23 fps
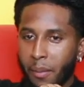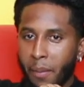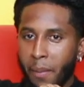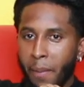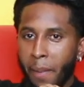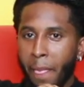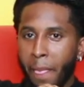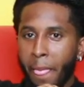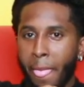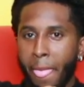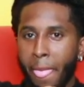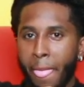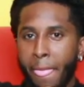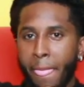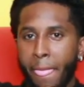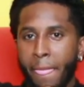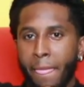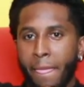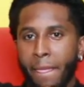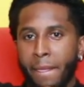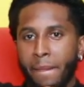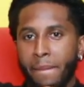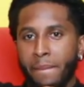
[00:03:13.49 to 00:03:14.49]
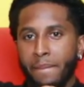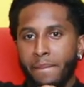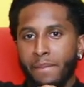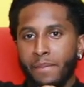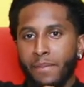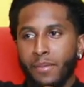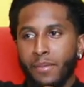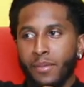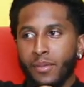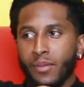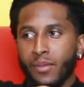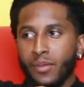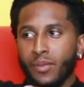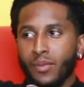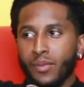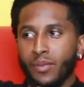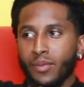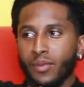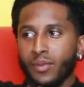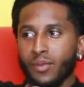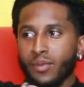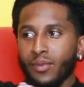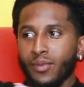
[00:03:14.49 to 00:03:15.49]

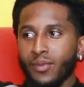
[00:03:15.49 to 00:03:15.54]
[no speech]